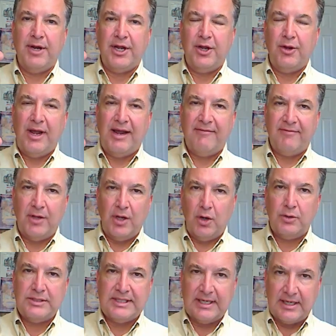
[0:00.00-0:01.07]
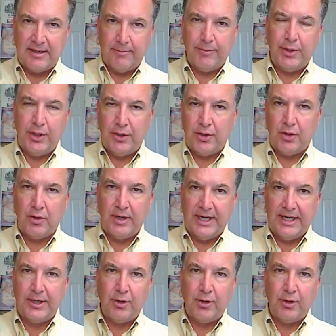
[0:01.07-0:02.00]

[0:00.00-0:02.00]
but you have the hosted computer